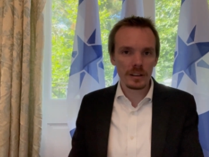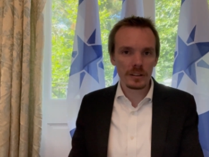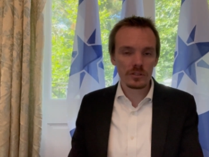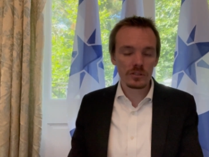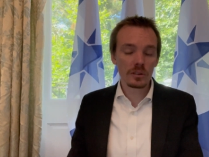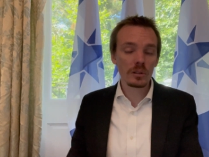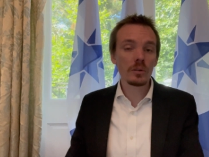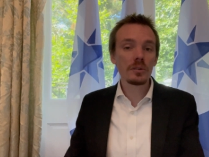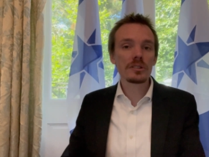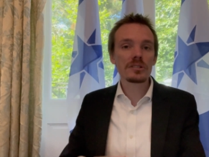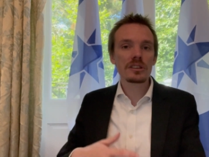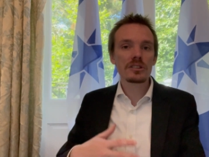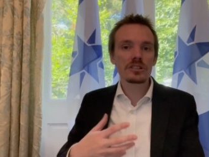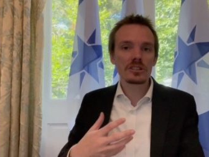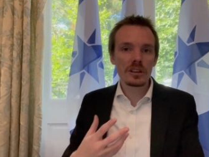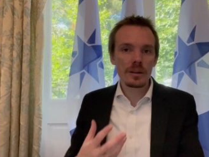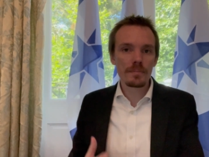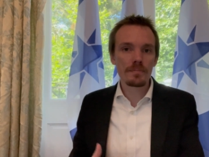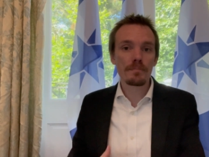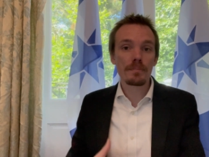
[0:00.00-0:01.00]
So long as there's
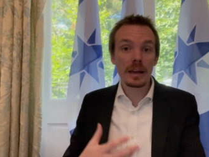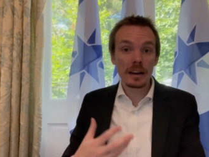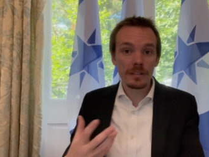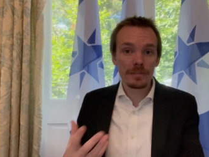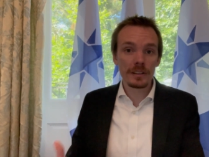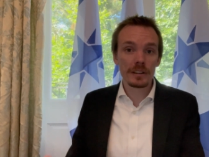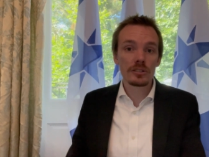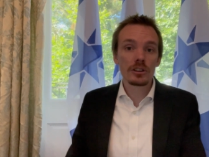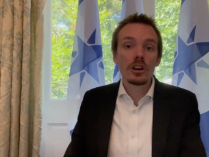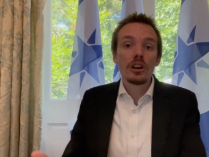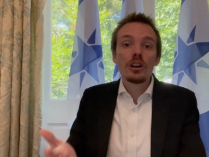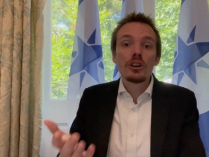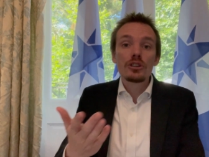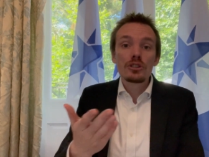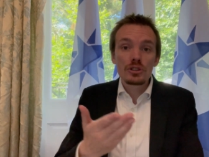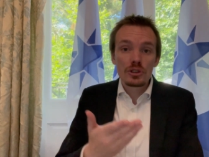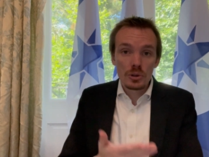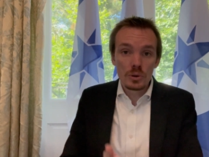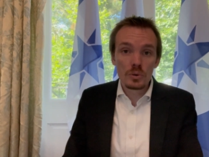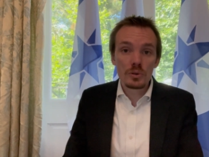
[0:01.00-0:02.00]
some benefit
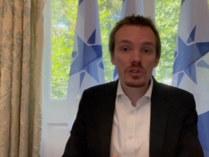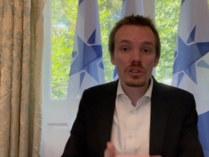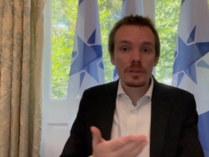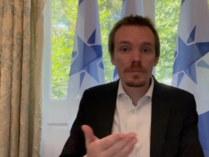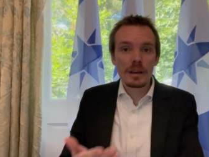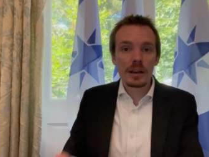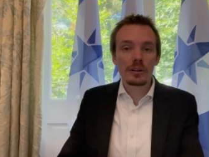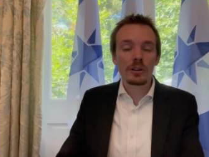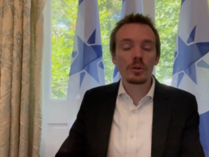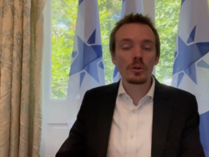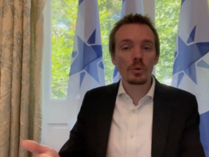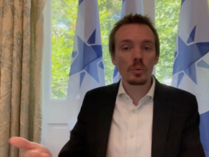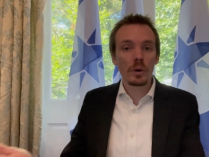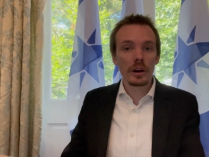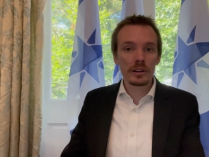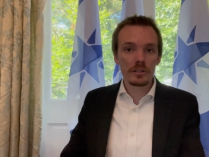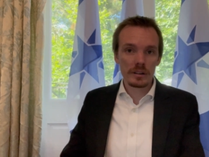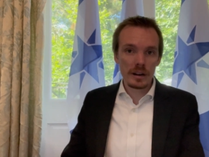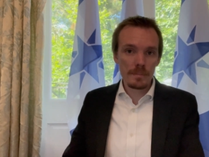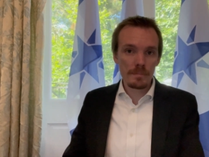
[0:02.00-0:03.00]
to Stomaria or the
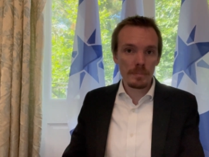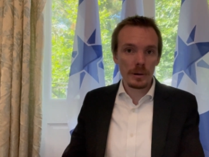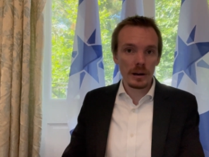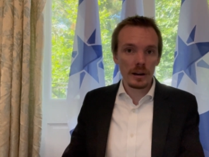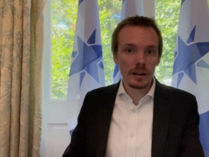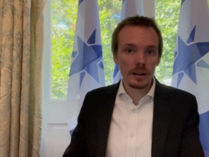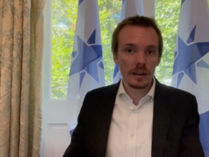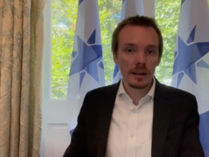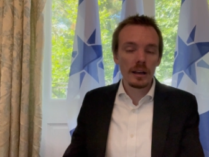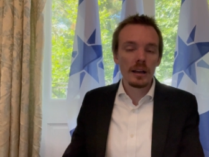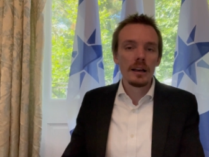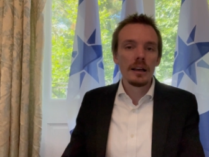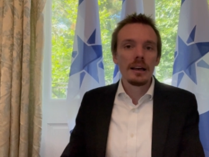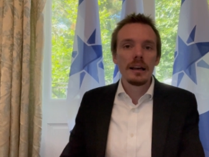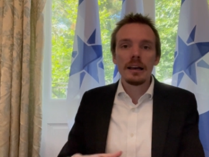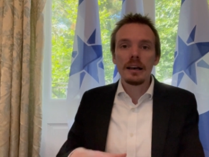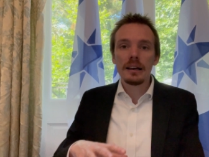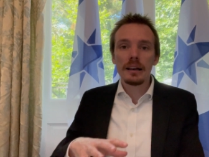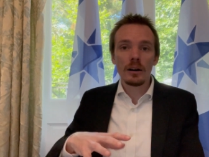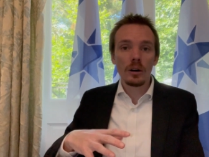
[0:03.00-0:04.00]
wider empire,
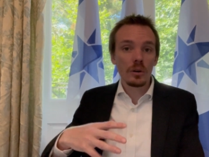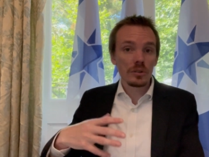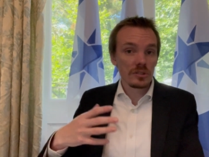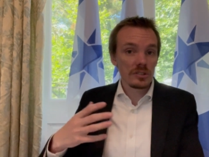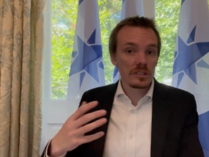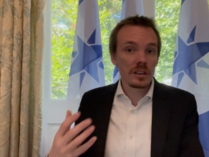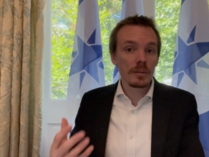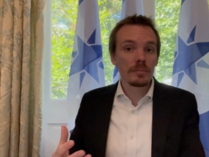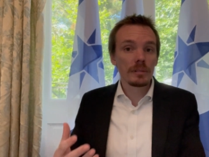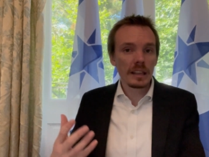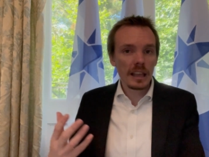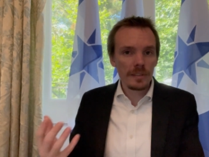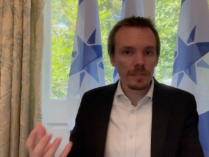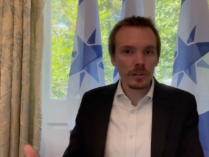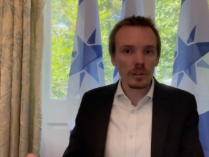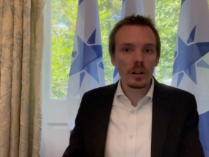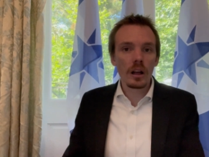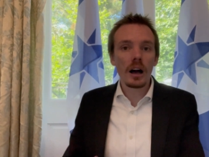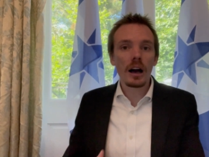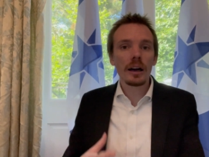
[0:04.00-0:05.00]
on some
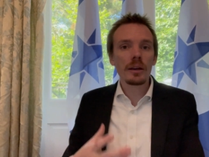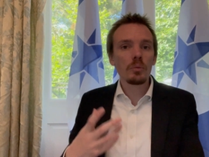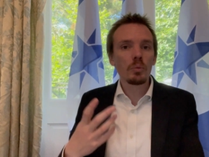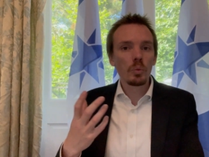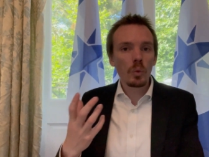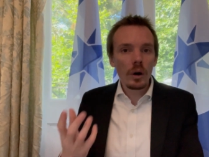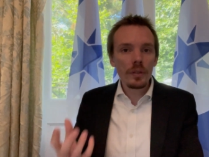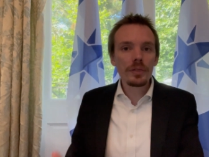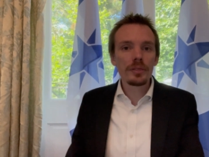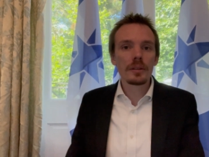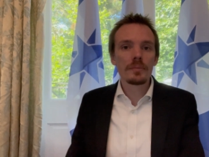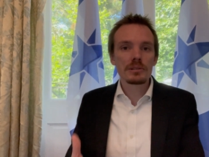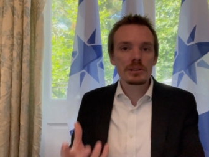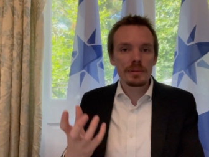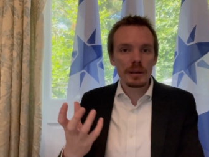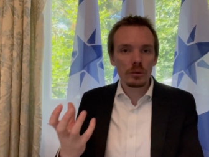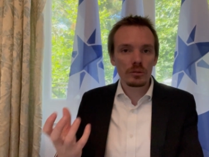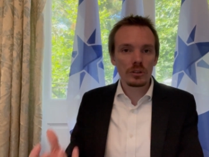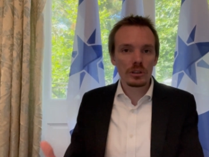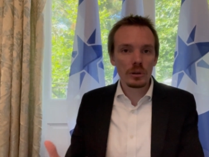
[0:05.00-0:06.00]
level, I want them to be
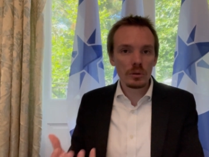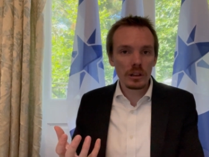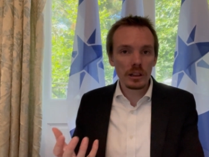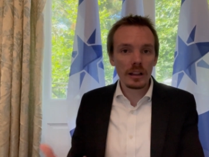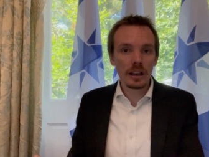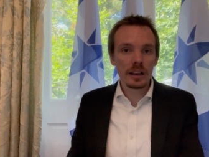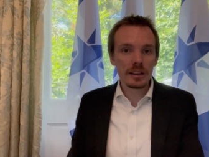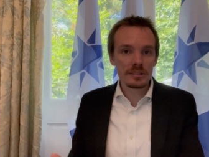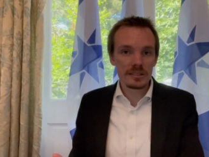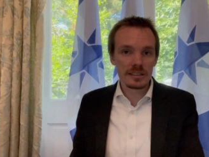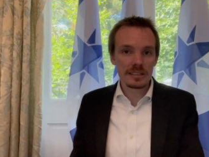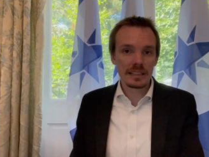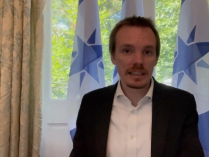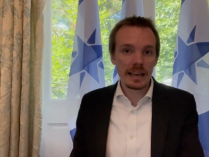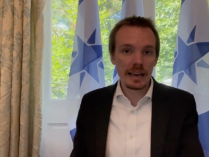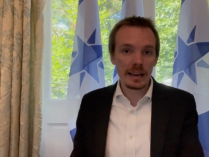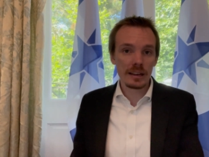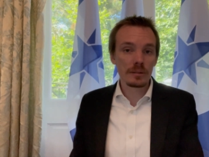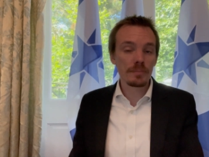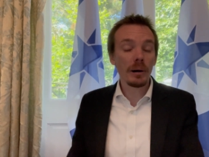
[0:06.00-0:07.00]
able to utilize this
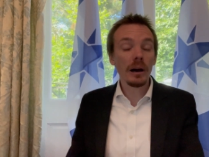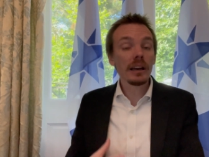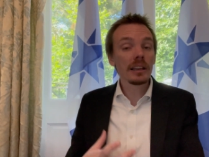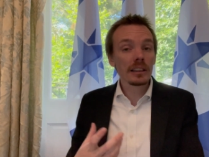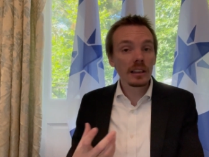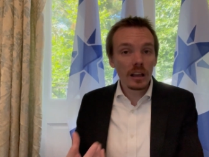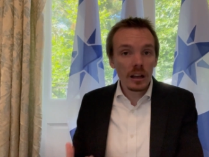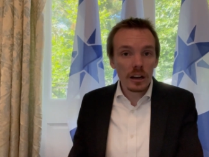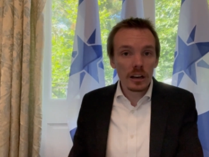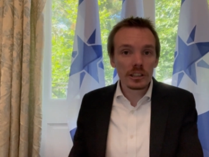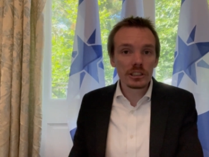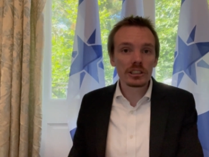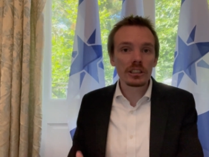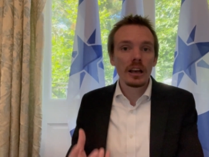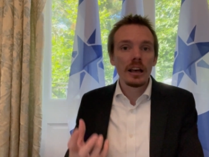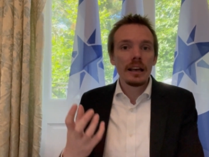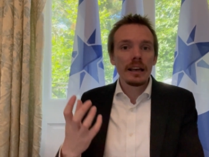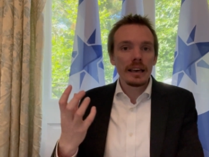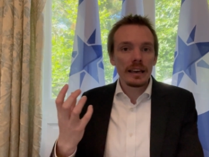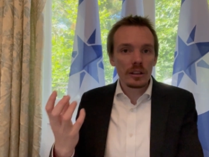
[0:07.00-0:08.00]
land, by and large,
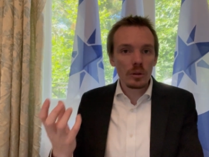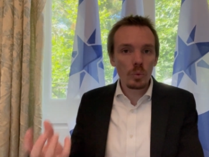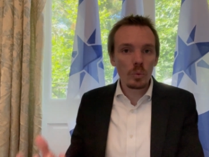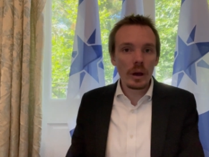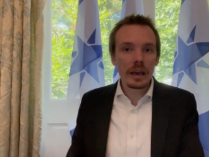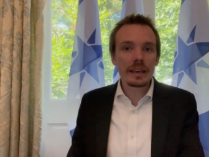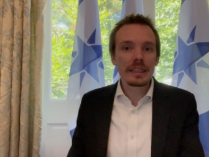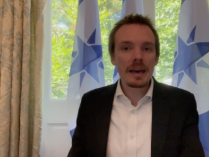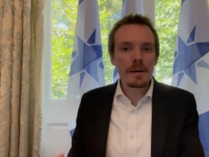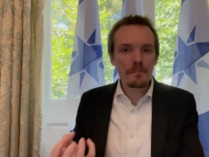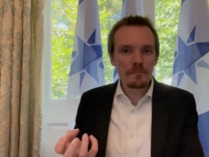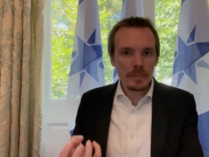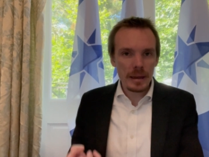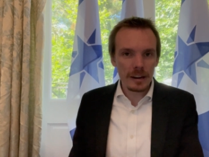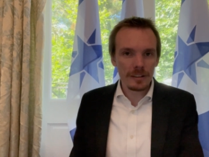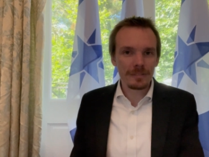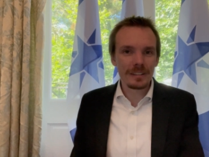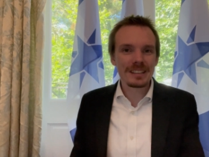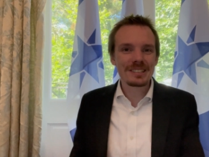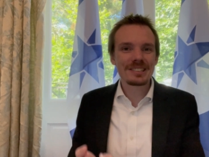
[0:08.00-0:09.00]
in a way that
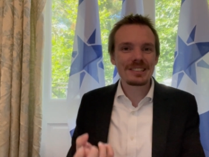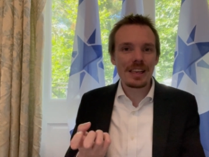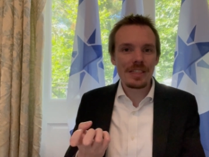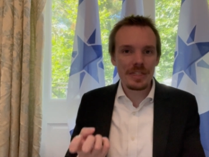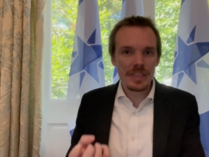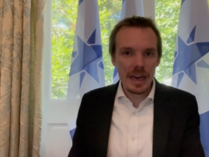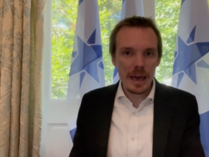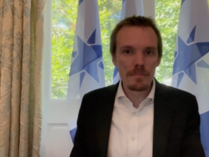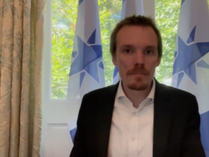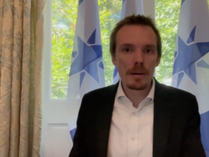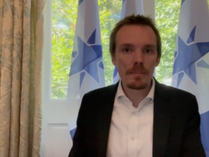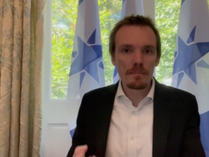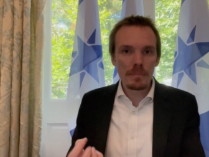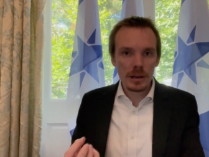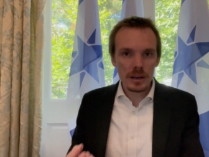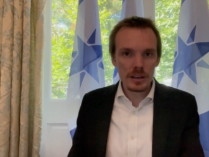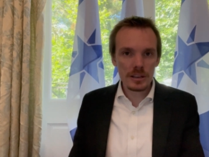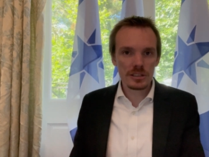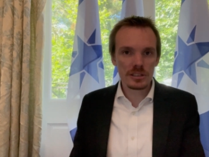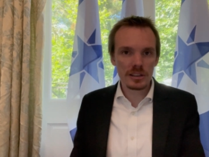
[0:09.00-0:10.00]
benefits them
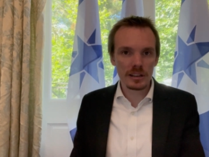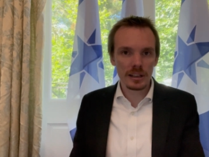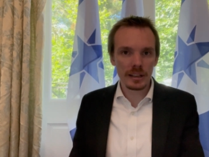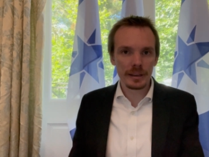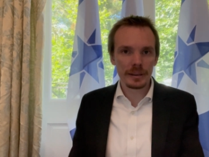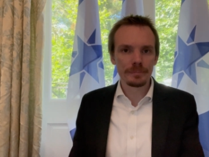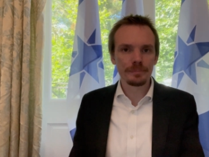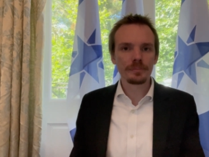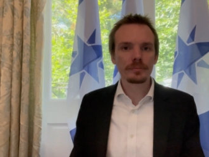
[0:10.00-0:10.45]
personally.